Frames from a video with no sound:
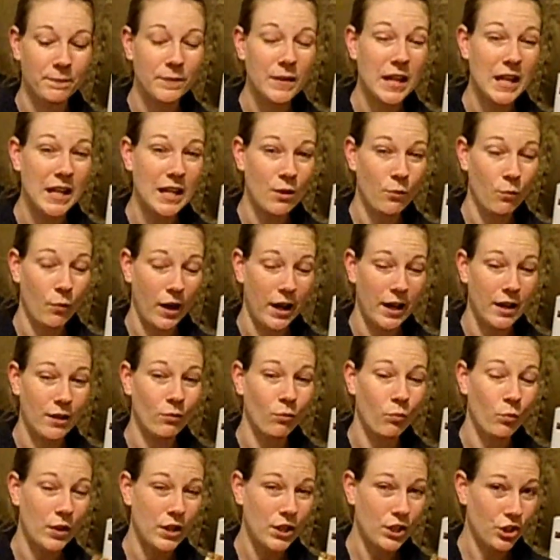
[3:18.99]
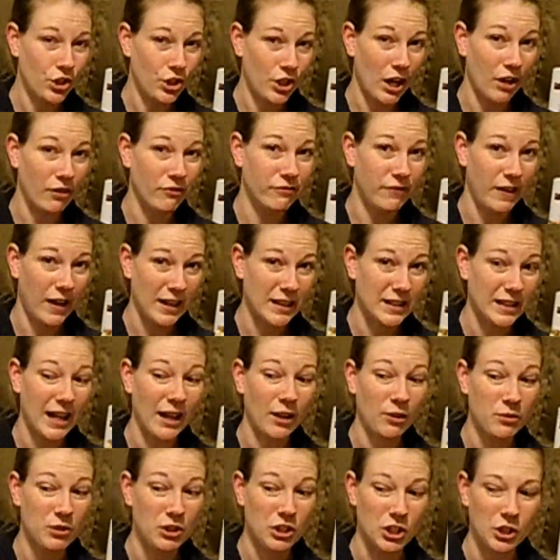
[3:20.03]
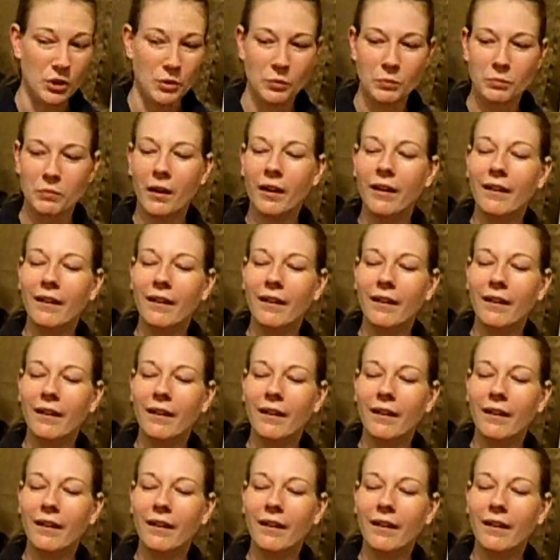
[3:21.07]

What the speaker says: anyway, we shall find out soon.